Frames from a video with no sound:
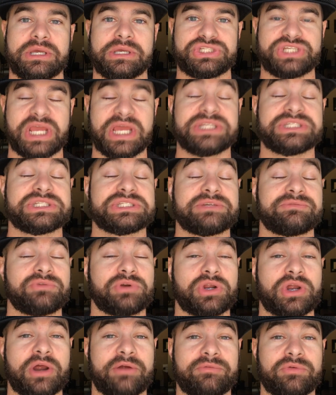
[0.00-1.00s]
chances of
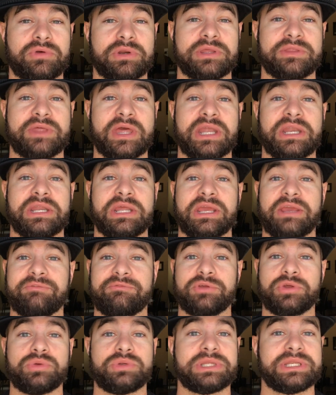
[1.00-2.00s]
recovery than if
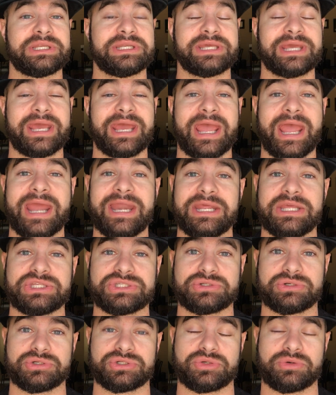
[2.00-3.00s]
you didn't get any
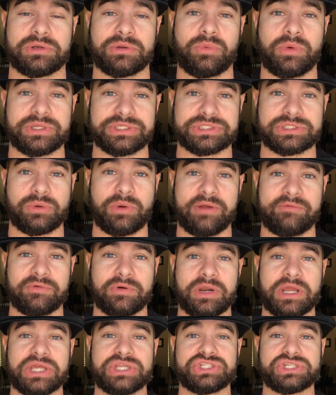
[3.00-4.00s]
surgery whatsoever
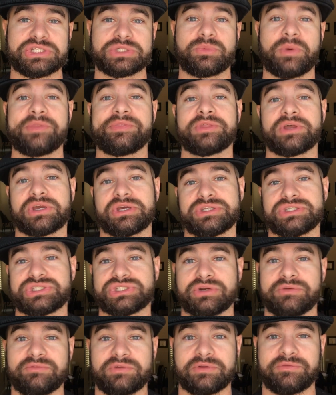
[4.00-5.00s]
and just went the
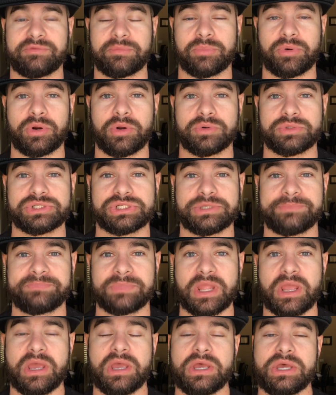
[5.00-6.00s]
conservative approach.
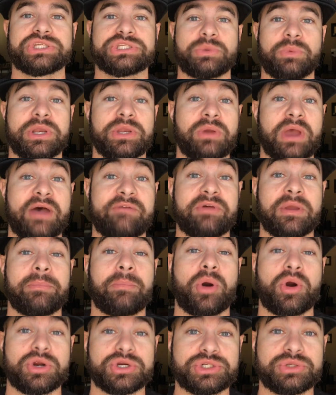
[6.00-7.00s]
So when you have a
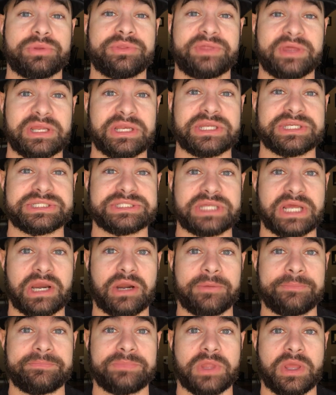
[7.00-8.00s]
partial thickness
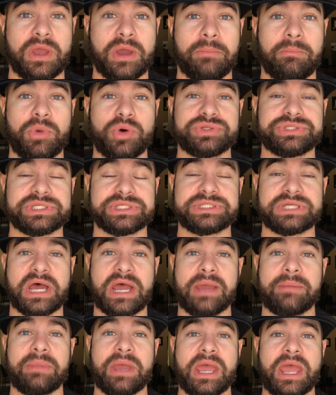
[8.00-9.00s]
tear, most of the
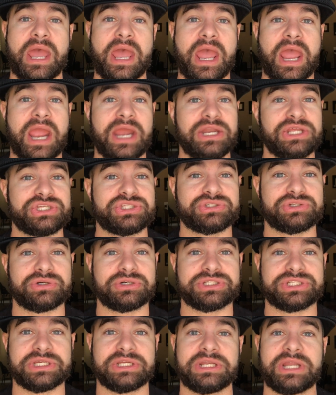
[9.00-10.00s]
time any
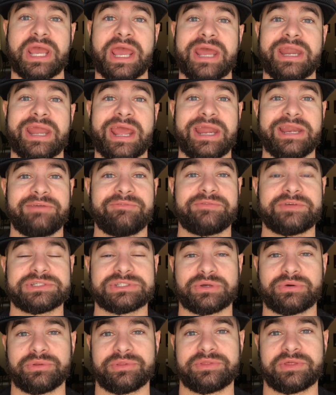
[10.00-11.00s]
surgeon and any
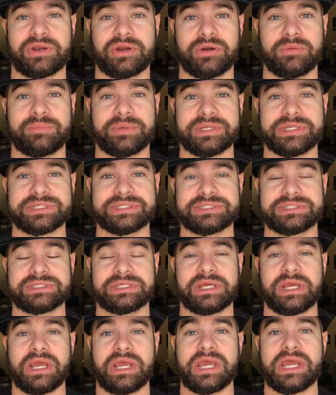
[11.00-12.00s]
physical therapist
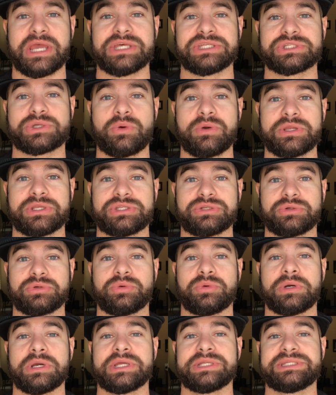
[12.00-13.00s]
is going
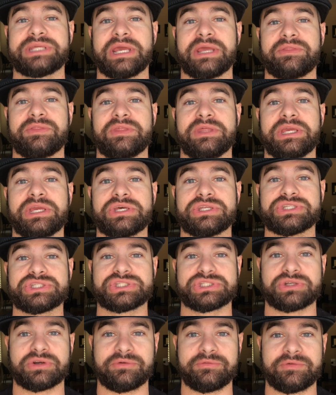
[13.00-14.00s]
to take the
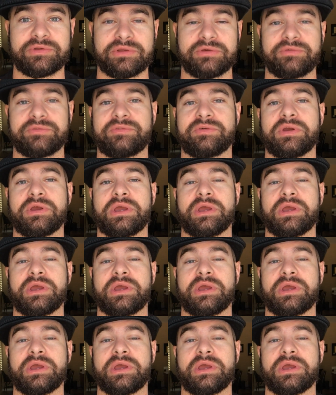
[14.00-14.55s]
conservative